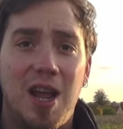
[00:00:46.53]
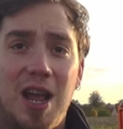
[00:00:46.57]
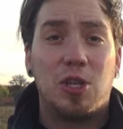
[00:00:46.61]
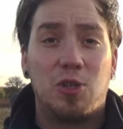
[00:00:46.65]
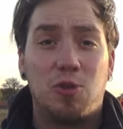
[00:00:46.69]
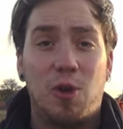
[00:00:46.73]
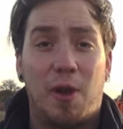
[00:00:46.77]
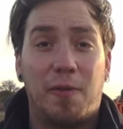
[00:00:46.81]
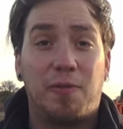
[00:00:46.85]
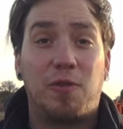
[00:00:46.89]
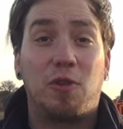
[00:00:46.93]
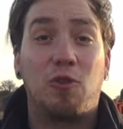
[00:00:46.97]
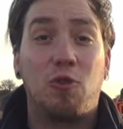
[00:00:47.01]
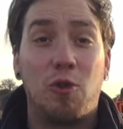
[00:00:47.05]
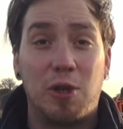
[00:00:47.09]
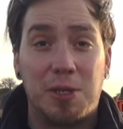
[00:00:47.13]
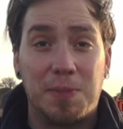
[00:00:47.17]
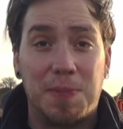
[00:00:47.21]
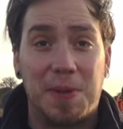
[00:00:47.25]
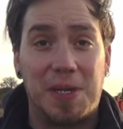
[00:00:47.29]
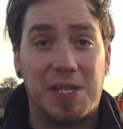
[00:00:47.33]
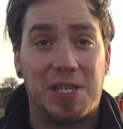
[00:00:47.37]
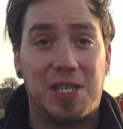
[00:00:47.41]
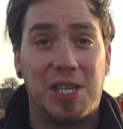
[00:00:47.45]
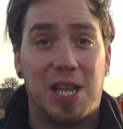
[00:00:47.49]
So I have to
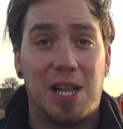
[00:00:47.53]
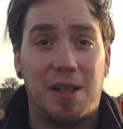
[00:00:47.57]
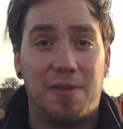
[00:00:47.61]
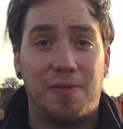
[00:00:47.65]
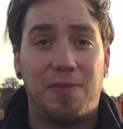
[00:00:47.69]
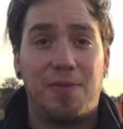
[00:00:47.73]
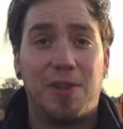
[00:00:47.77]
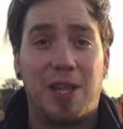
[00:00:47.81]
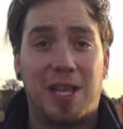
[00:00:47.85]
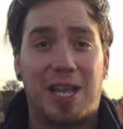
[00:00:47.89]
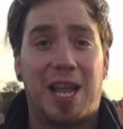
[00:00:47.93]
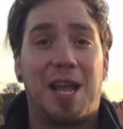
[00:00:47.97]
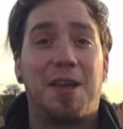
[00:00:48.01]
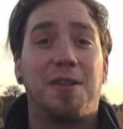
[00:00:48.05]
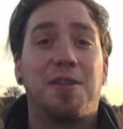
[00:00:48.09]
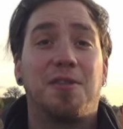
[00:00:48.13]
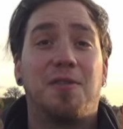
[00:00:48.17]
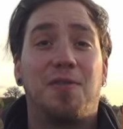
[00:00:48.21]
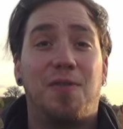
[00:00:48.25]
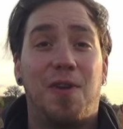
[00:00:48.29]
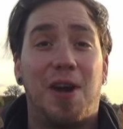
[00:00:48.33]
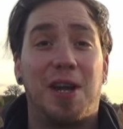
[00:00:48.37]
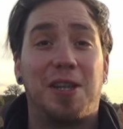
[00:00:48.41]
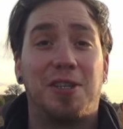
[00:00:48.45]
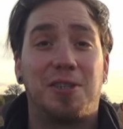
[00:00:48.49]
trust myself that I can
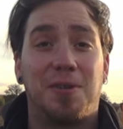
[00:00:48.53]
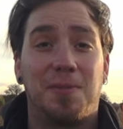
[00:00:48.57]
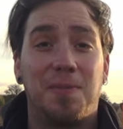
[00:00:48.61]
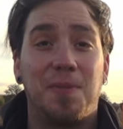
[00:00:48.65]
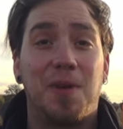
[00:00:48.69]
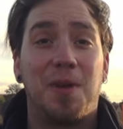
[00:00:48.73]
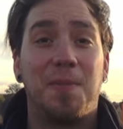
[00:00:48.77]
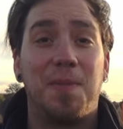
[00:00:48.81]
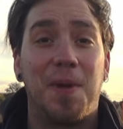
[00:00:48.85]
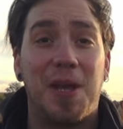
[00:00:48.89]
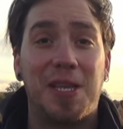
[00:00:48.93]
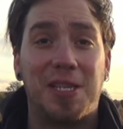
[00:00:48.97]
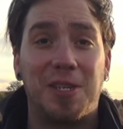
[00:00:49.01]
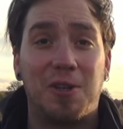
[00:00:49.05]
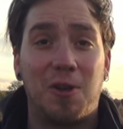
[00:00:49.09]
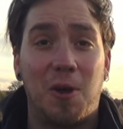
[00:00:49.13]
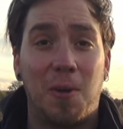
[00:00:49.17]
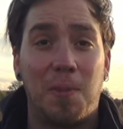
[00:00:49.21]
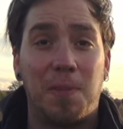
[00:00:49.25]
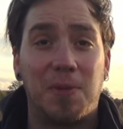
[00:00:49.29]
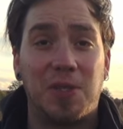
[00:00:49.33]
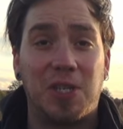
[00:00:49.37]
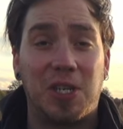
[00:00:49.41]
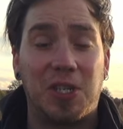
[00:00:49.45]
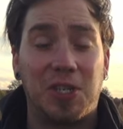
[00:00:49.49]
find some amazing
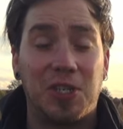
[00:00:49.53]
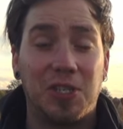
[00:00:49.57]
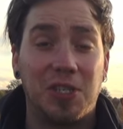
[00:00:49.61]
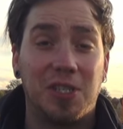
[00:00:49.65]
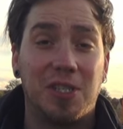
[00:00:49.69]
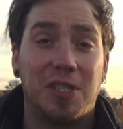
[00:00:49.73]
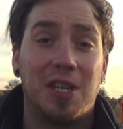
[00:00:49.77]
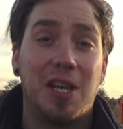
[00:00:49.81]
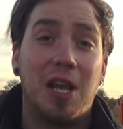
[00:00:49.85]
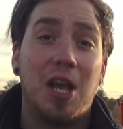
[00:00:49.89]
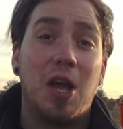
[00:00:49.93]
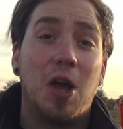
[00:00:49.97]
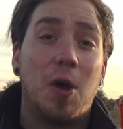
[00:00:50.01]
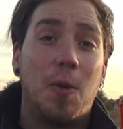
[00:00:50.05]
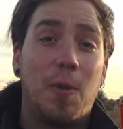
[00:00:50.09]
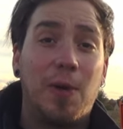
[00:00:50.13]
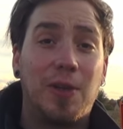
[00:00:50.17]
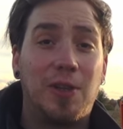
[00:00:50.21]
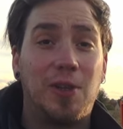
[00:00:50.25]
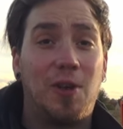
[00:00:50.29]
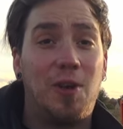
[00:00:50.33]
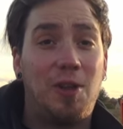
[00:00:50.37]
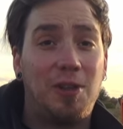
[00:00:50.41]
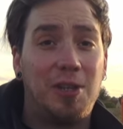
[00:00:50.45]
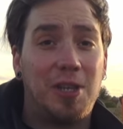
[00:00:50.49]
compositions
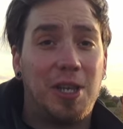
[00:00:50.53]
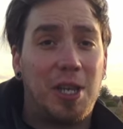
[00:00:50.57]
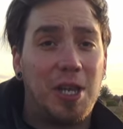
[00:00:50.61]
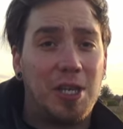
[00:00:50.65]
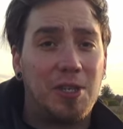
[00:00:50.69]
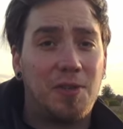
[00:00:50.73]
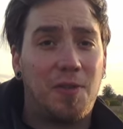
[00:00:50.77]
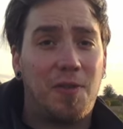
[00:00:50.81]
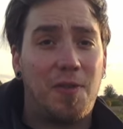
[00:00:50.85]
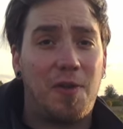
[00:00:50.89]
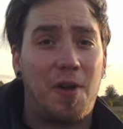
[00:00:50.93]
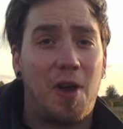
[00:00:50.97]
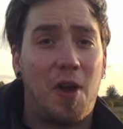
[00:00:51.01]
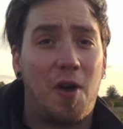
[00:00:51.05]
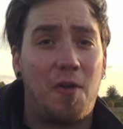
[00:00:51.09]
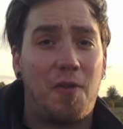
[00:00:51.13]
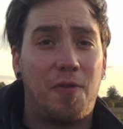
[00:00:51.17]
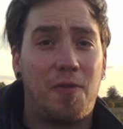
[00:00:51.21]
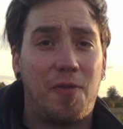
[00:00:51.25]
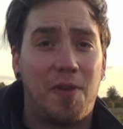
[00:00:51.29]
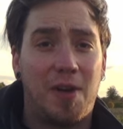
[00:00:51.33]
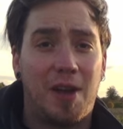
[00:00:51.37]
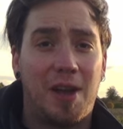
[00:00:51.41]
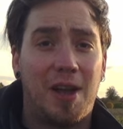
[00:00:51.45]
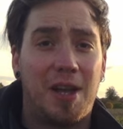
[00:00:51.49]
with all the years of,
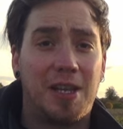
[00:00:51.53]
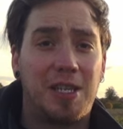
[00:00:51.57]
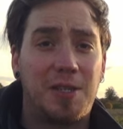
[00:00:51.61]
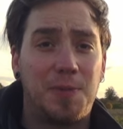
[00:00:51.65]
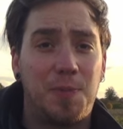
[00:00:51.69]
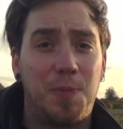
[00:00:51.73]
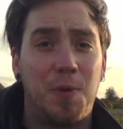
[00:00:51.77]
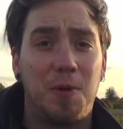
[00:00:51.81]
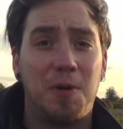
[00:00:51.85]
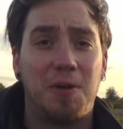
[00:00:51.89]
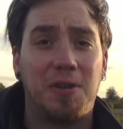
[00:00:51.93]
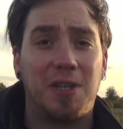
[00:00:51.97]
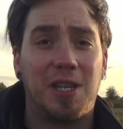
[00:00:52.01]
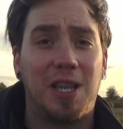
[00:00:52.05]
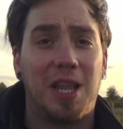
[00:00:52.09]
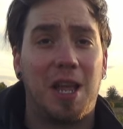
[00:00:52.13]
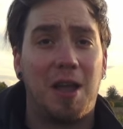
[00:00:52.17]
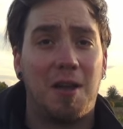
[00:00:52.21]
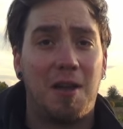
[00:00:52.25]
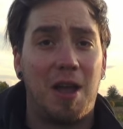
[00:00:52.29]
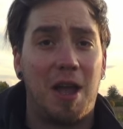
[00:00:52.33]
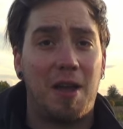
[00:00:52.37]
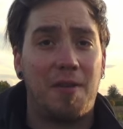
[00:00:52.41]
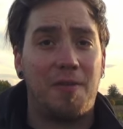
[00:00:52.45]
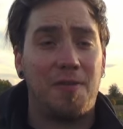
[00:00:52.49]
of uh, experience that
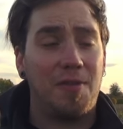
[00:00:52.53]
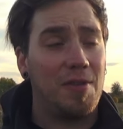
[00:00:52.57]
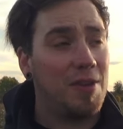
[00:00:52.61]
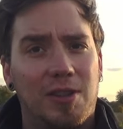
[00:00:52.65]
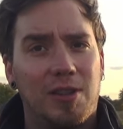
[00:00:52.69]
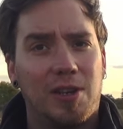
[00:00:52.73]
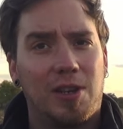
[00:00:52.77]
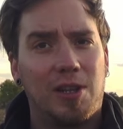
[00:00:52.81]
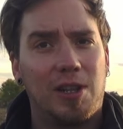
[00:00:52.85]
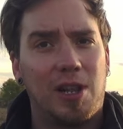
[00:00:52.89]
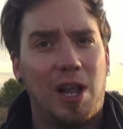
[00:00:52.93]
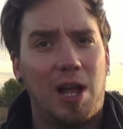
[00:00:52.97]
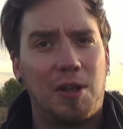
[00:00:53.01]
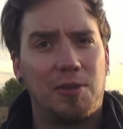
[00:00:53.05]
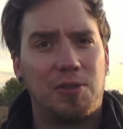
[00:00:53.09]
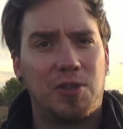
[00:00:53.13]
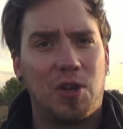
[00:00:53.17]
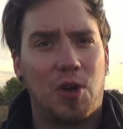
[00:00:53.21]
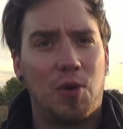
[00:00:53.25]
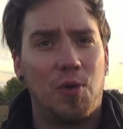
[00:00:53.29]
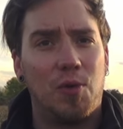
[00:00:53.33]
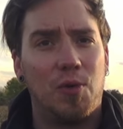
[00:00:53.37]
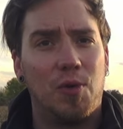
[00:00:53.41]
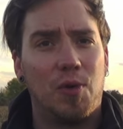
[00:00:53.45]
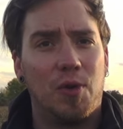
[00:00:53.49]
I have. The clouds
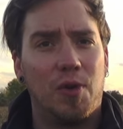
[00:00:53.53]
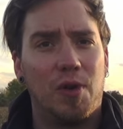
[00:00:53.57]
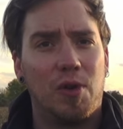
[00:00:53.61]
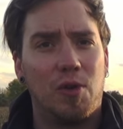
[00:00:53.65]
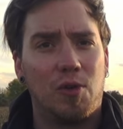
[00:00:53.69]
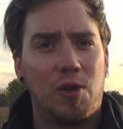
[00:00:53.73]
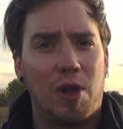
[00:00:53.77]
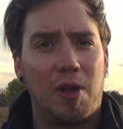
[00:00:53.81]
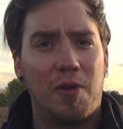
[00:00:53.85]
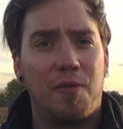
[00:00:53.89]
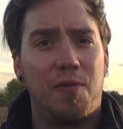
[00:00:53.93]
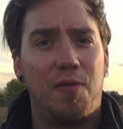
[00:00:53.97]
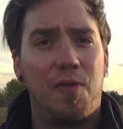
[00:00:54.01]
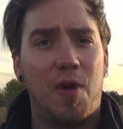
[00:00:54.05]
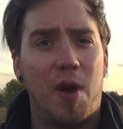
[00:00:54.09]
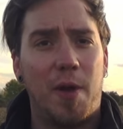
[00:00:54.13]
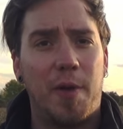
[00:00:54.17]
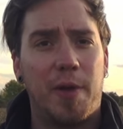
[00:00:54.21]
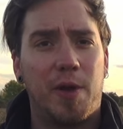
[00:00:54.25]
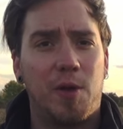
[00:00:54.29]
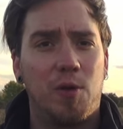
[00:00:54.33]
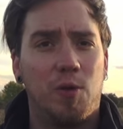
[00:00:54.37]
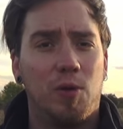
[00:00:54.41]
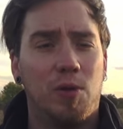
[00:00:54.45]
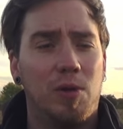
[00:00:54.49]
are looking
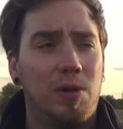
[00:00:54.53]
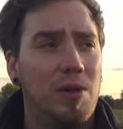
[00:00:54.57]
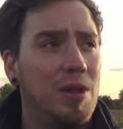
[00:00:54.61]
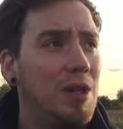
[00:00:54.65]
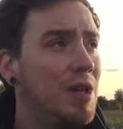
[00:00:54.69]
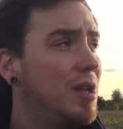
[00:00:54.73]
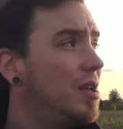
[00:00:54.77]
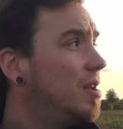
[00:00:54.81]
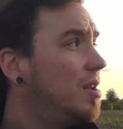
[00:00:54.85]
very cool.